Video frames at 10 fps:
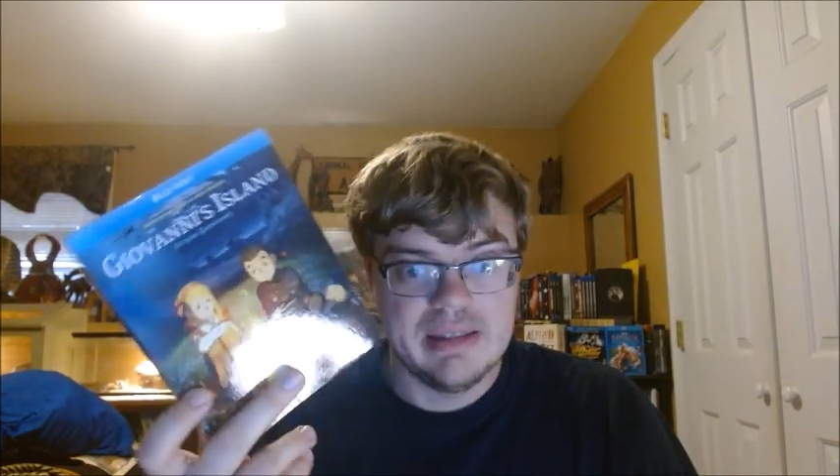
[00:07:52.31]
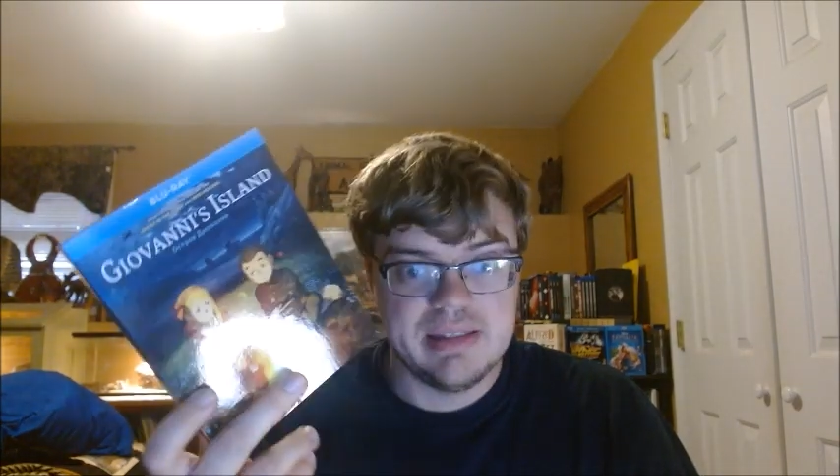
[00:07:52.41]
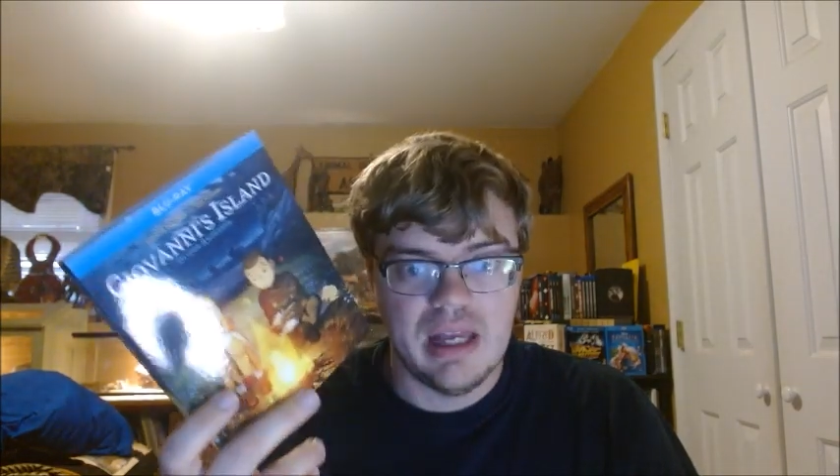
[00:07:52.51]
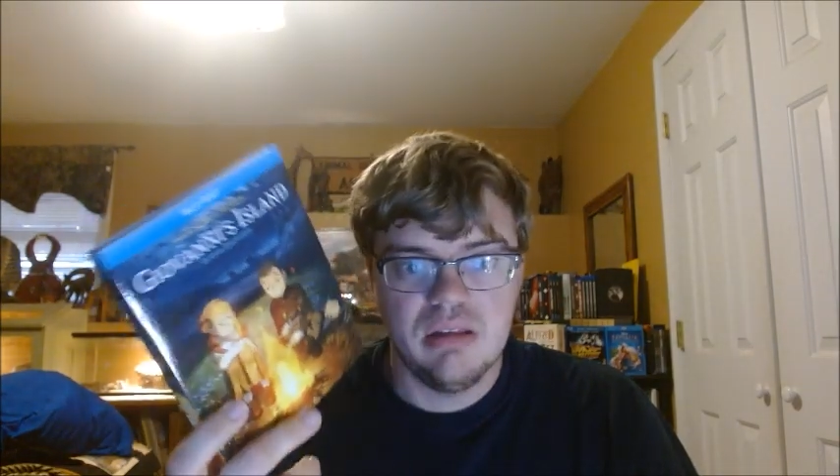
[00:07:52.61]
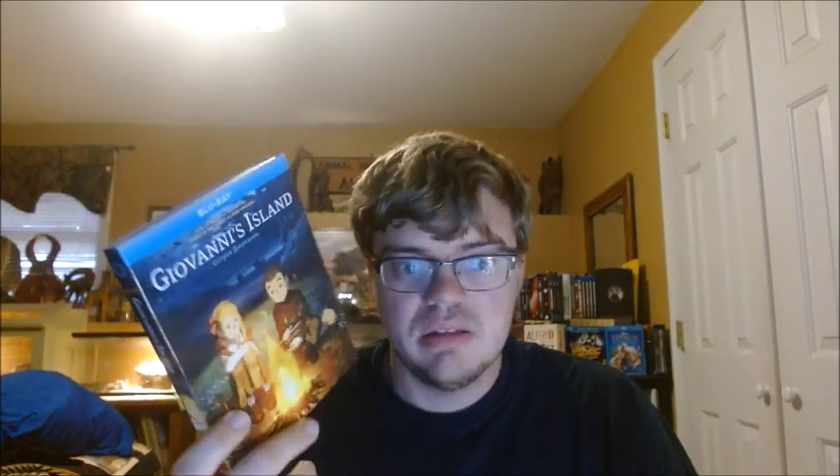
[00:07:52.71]

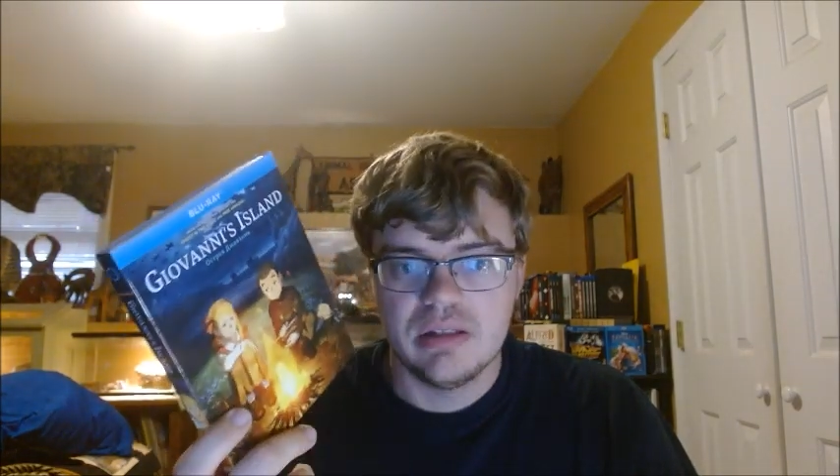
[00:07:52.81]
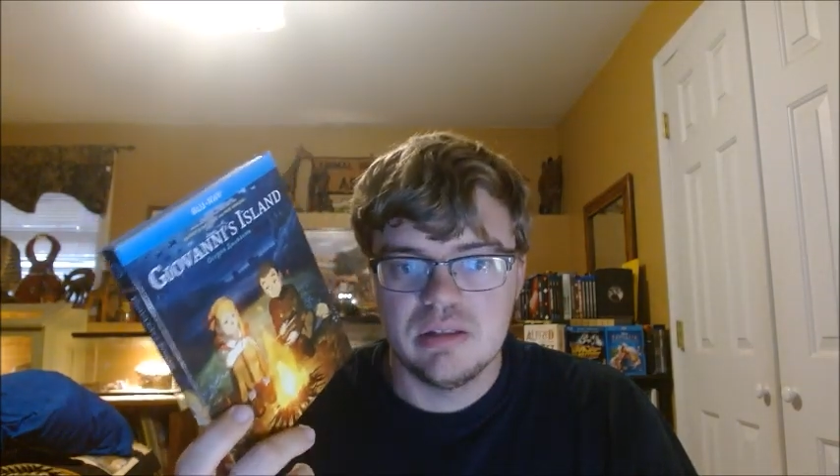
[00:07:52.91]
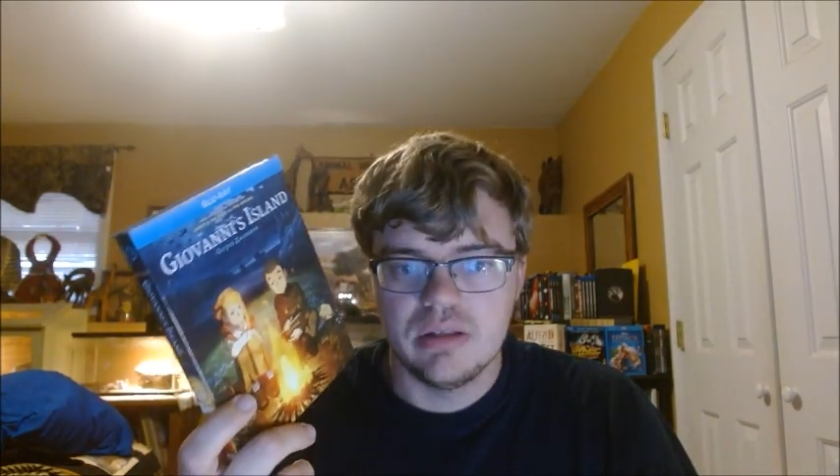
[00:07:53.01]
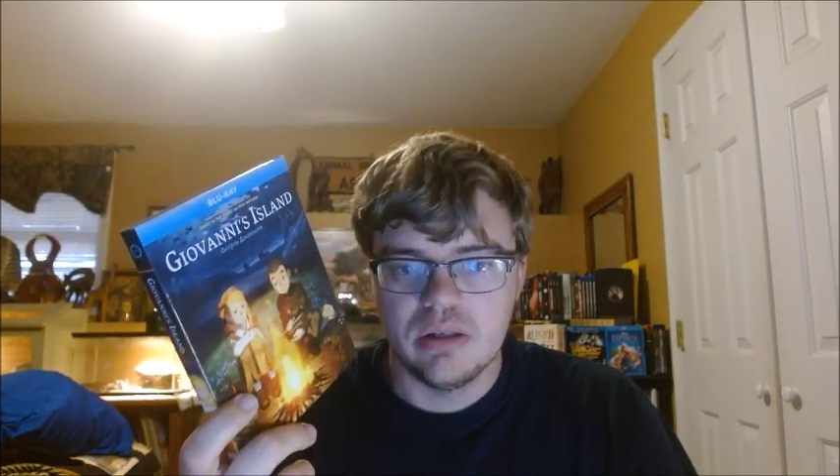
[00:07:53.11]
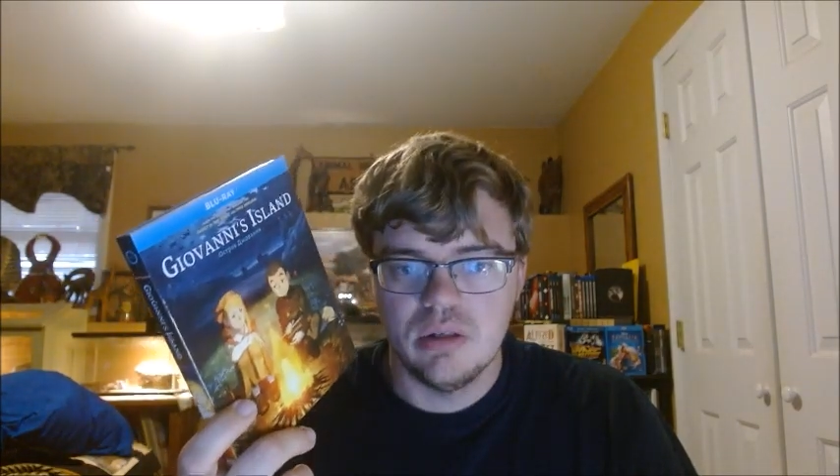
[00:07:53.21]
intense,
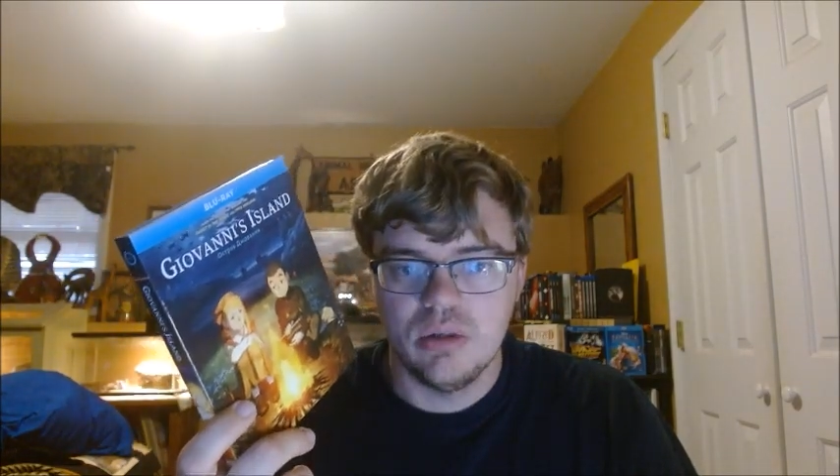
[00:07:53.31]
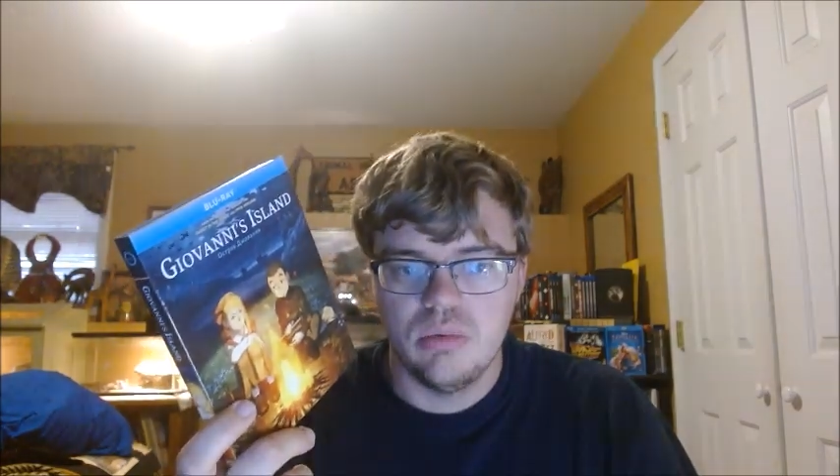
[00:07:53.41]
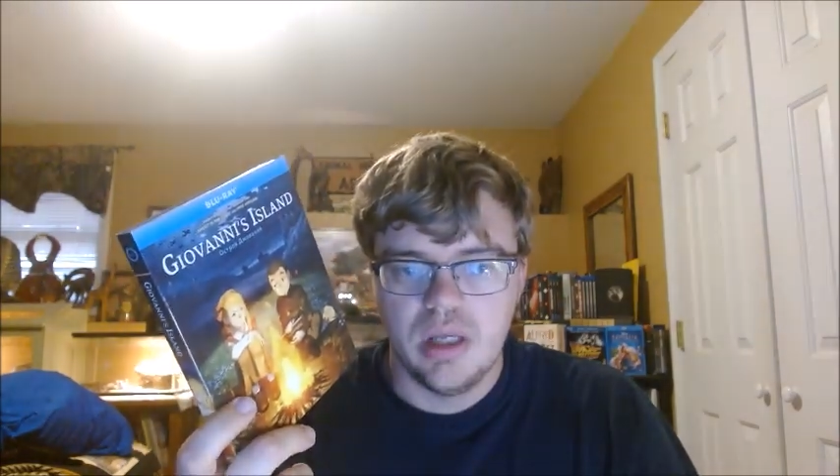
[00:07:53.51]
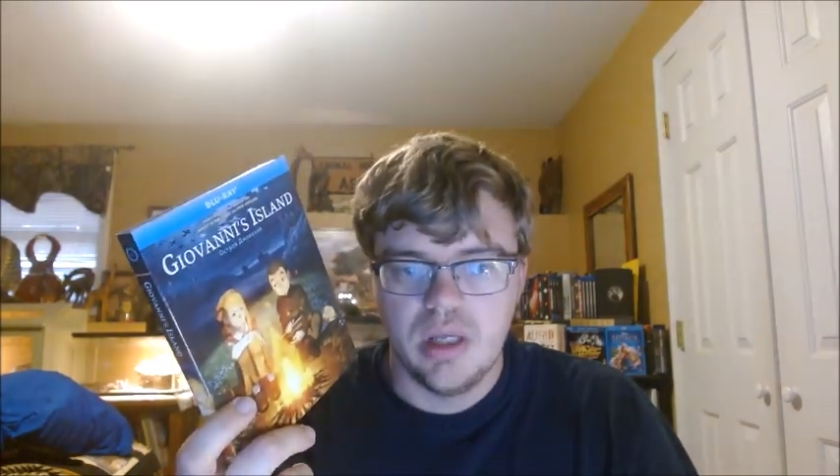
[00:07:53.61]
so